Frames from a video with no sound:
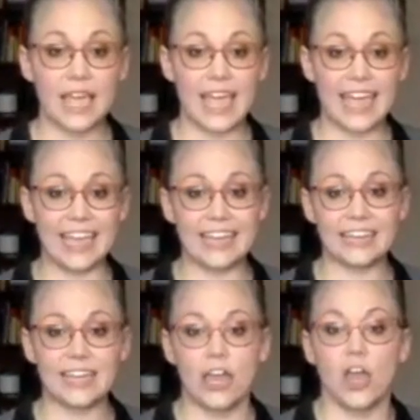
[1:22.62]
And
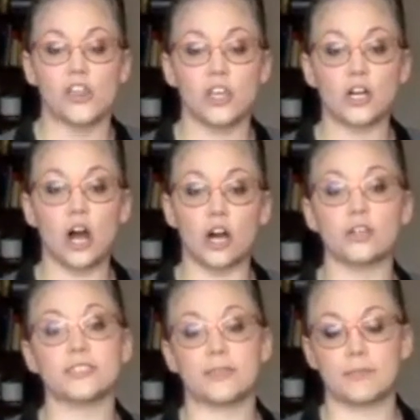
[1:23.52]
there are
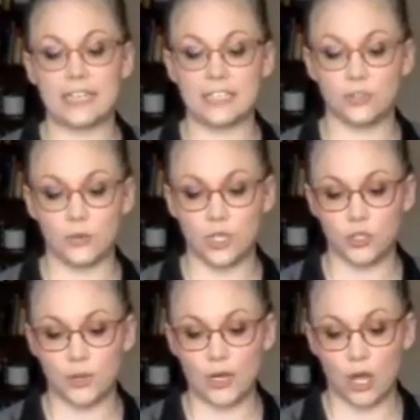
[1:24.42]
some things you can
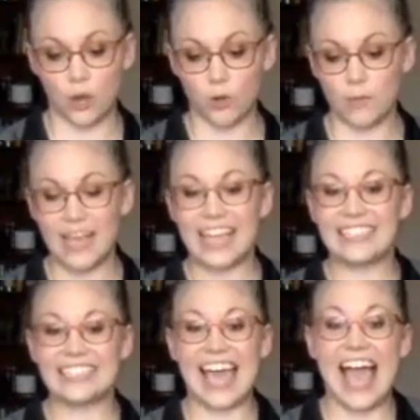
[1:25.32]
do at home
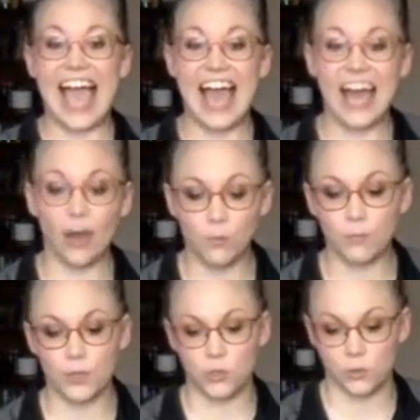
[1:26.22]
to help
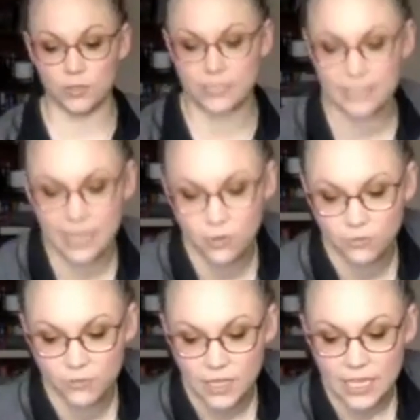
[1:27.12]

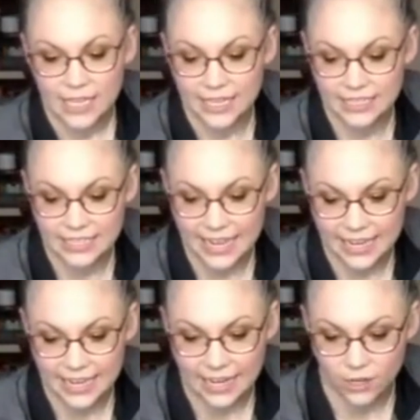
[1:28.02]
yourself get
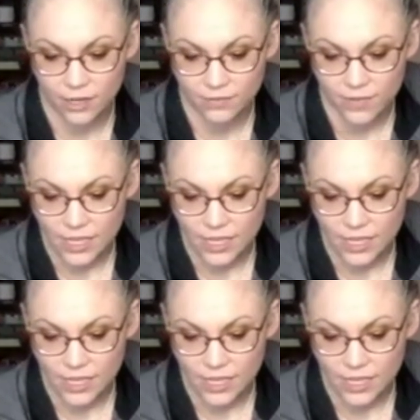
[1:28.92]
taken care of.